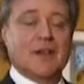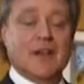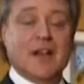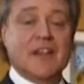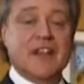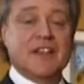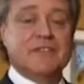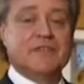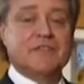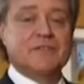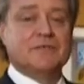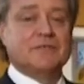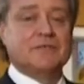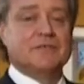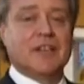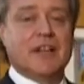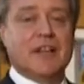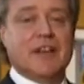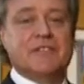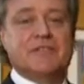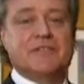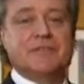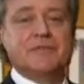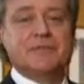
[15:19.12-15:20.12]
Life,
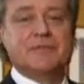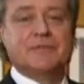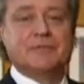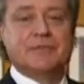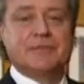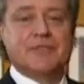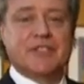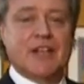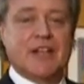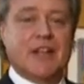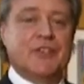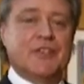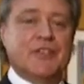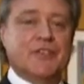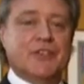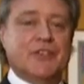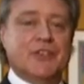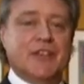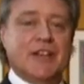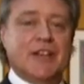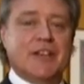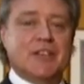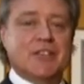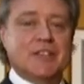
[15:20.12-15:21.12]
love, death,
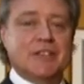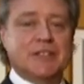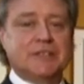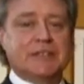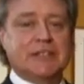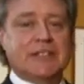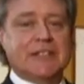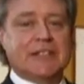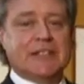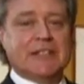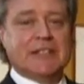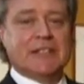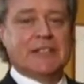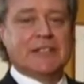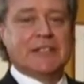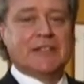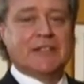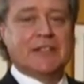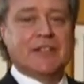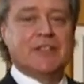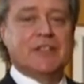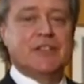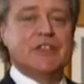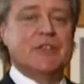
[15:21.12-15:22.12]
creation,
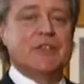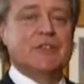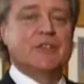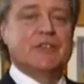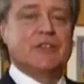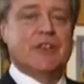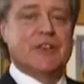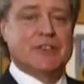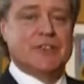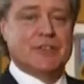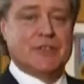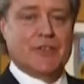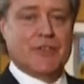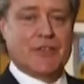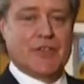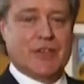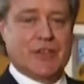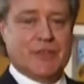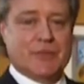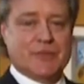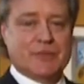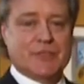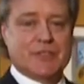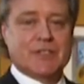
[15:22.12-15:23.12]
these are universal
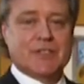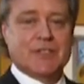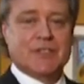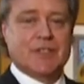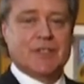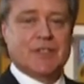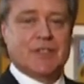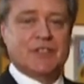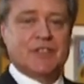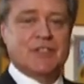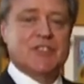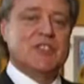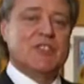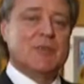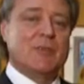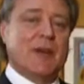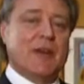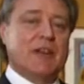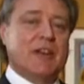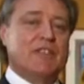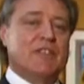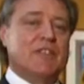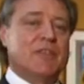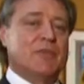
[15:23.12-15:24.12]
themes, and just
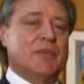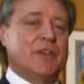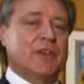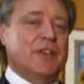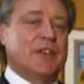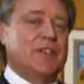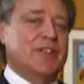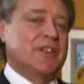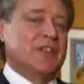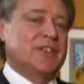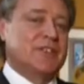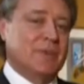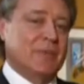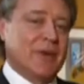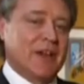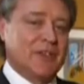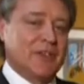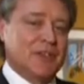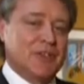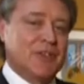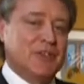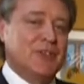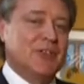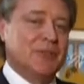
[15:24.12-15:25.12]
about everybody thinks
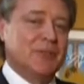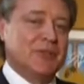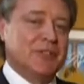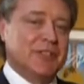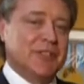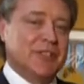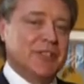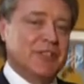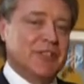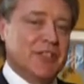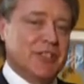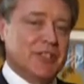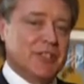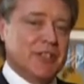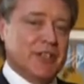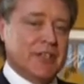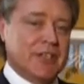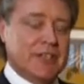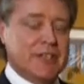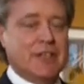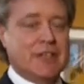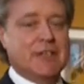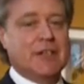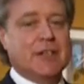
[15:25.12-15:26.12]
about the human
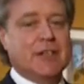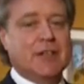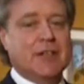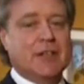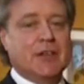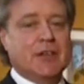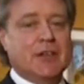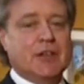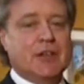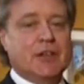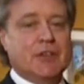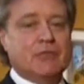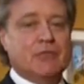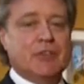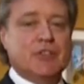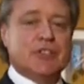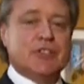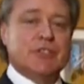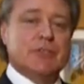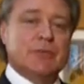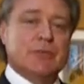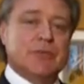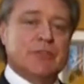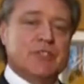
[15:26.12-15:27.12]
condition.
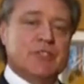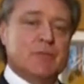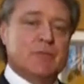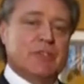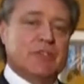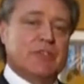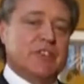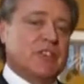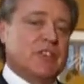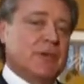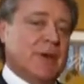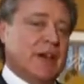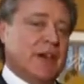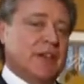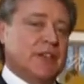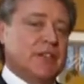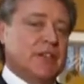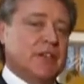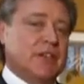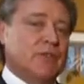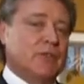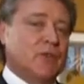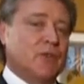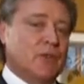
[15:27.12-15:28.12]
Ritual and
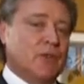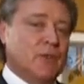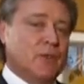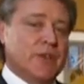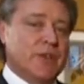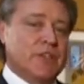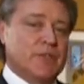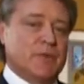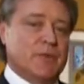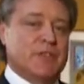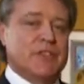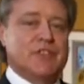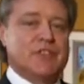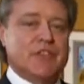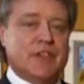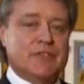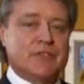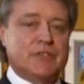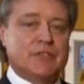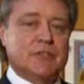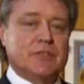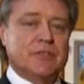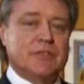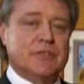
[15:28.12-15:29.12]
spirituality have always been
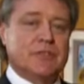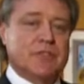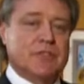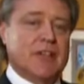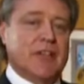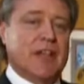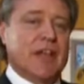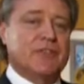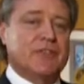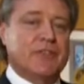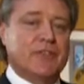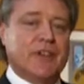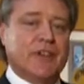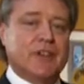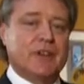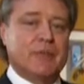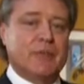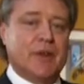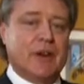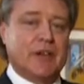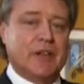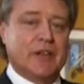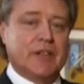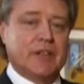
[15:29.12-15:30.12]
central to the African
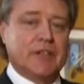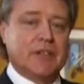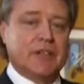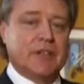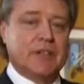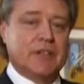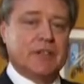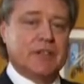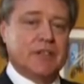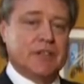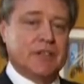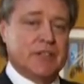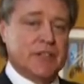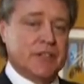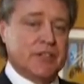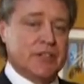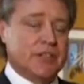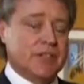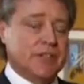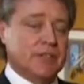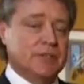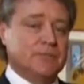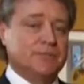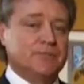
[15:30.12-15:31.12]
American
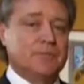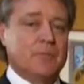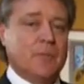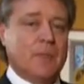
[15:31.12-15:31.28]
condition.